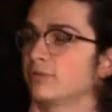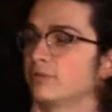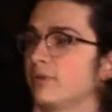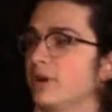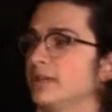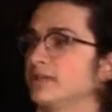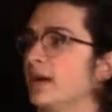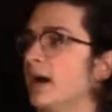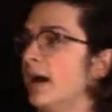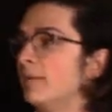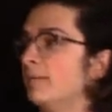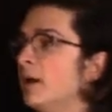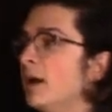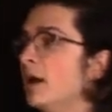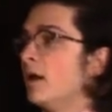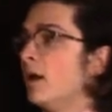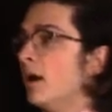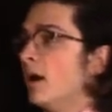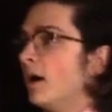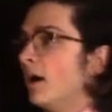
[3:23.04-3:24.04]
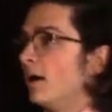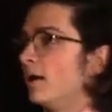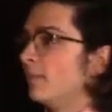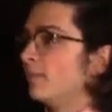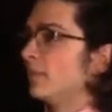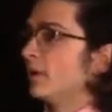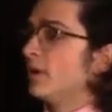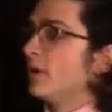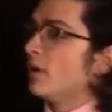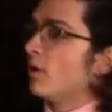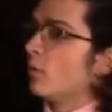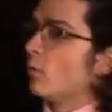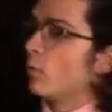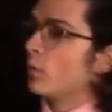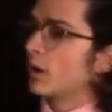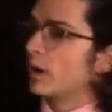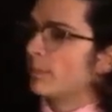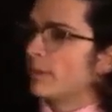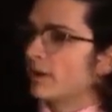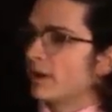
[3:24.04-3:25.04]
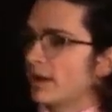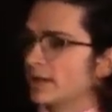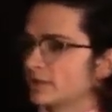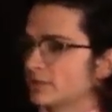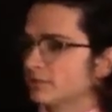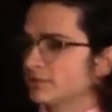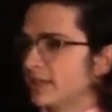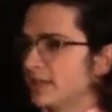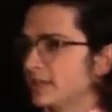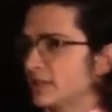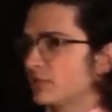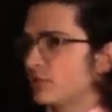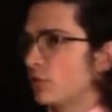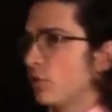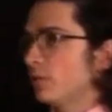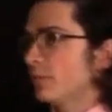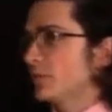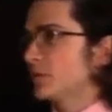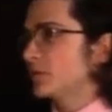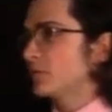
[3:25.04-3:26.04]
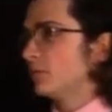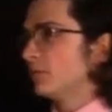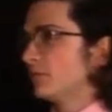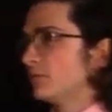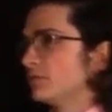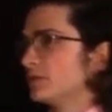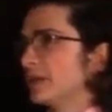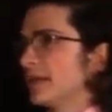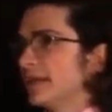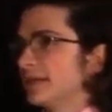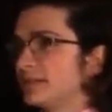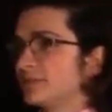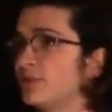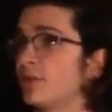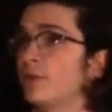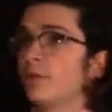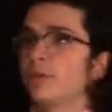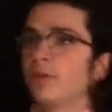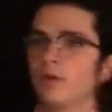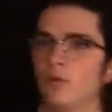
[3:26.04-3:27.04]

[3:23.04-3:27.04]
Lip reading: great time. What about high school dances for homeschoolers? It's the